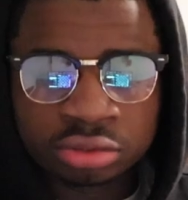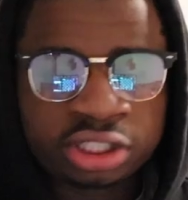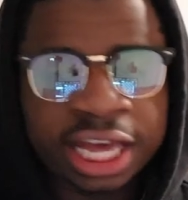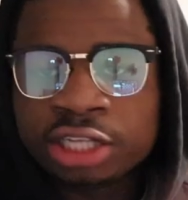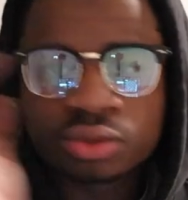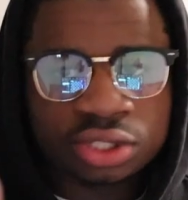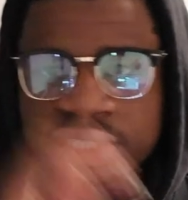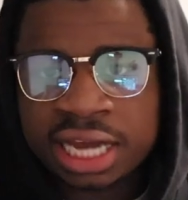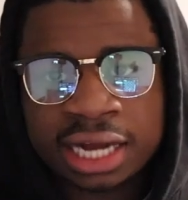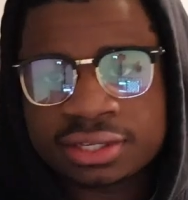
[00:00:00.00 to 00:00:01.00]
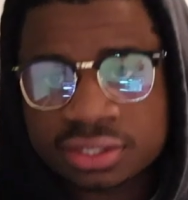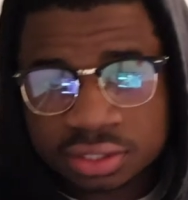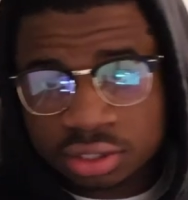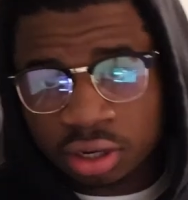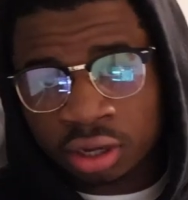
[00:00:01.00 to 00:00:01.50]
dangerous attacks
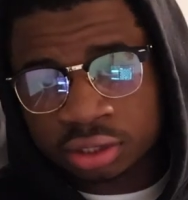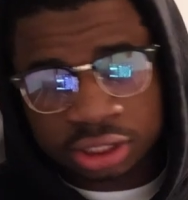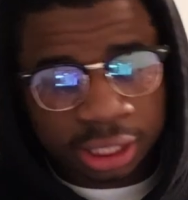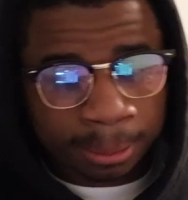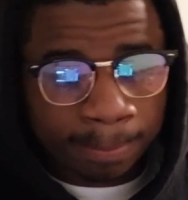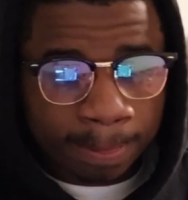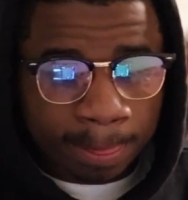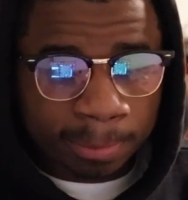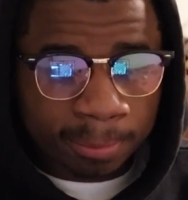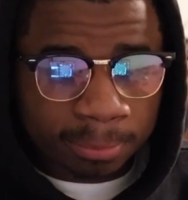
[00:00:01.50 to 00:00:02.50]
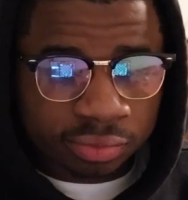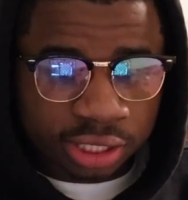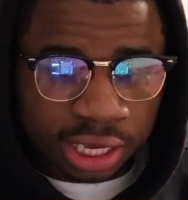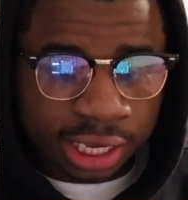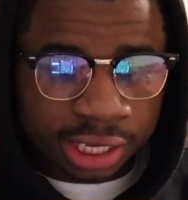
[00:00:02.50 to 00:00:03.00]
on the king.
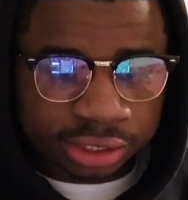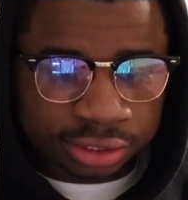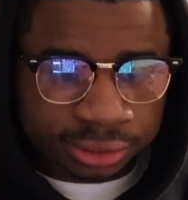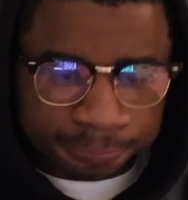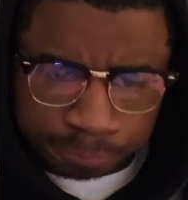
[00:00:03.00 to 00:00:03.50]
And